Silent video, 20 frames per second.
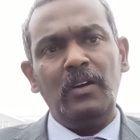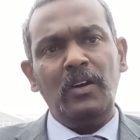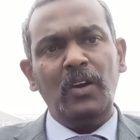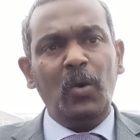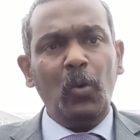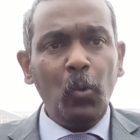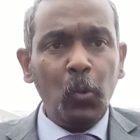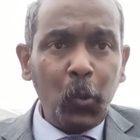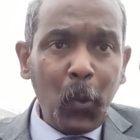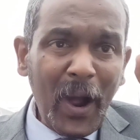
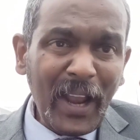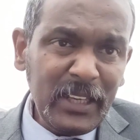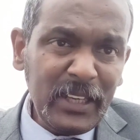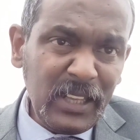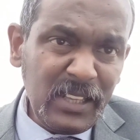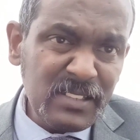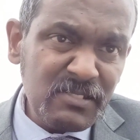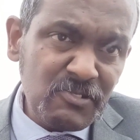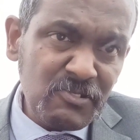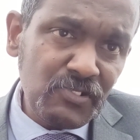What
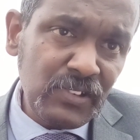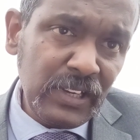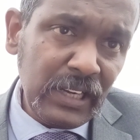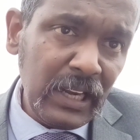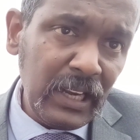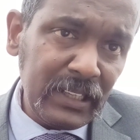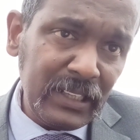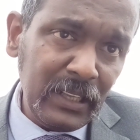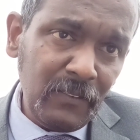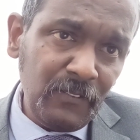is
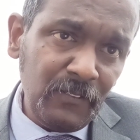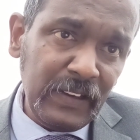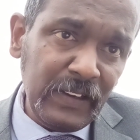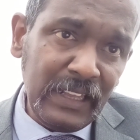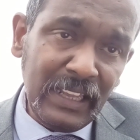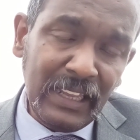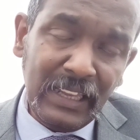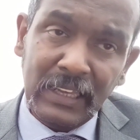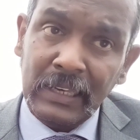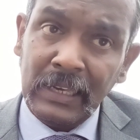
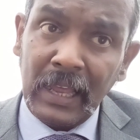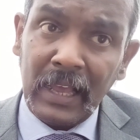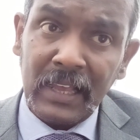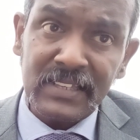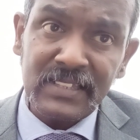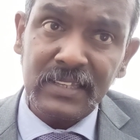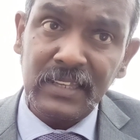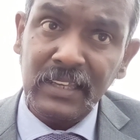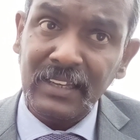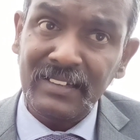relatively
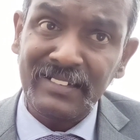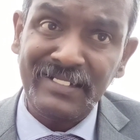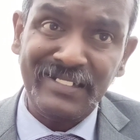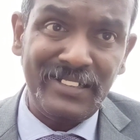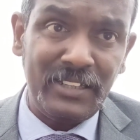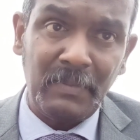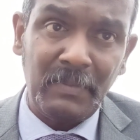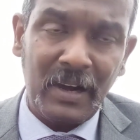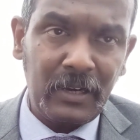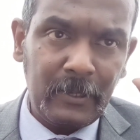elastic
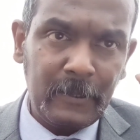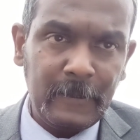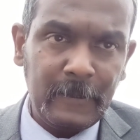demand?